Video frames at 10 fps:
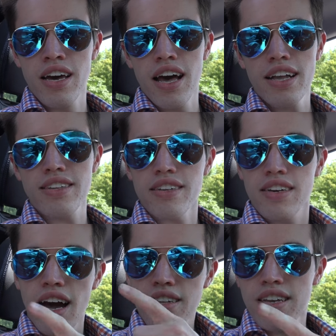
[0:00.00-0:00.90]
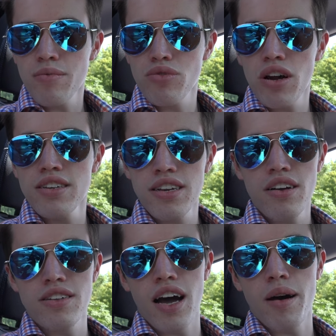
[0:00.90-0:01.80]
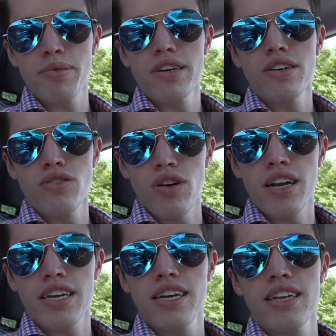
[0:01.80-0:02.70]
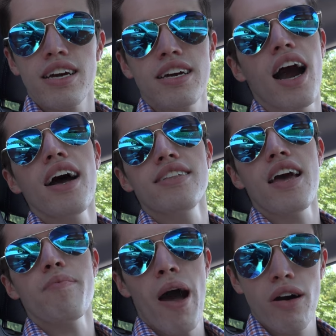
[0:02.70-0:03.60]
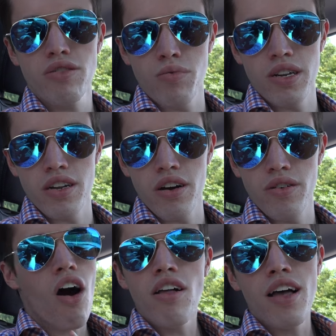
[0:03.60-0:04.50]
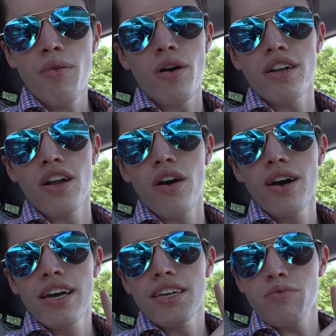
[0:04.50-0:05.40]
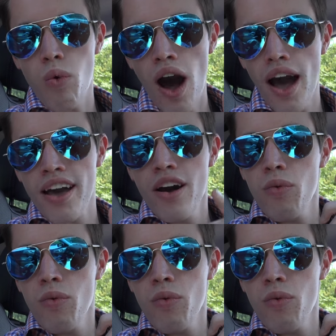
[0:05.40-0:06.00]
That's a goddamn Triceratops trying to get in a goddamn house window. All I want to know is why.